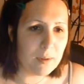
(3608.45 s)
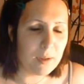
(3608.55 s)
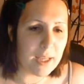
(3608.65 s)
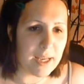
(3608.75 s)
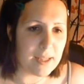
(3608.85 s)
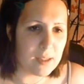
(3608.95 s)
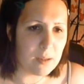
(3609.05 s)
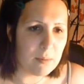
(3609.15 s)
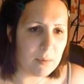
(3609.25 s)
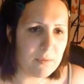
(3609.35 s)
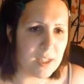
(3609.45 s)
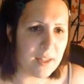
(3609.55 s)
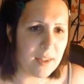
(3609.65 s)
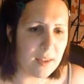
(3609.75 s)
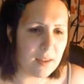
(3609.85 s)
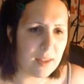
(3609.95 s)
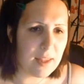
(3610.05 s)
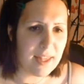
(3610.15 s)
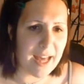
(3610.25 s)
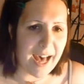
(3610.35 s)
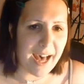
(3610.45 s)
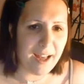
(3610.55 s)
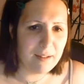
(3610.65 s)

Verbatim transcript: Okay, so we've done that.